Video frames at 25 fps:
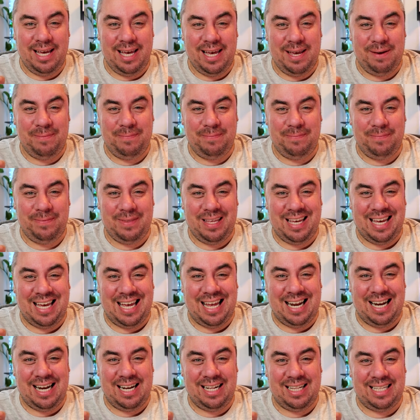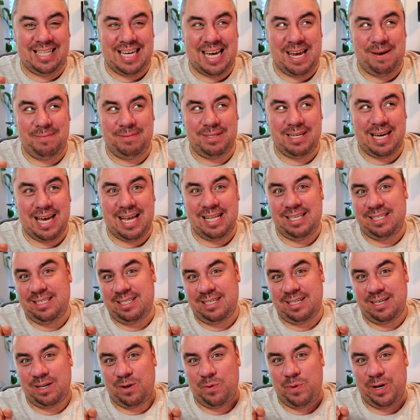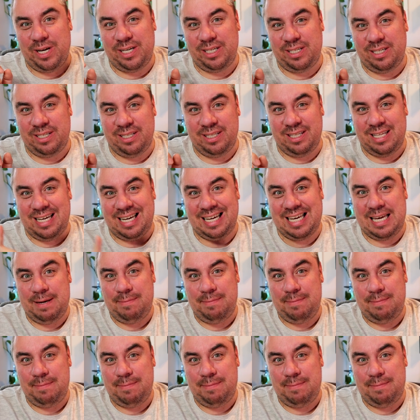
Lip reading: And time to answer a question that I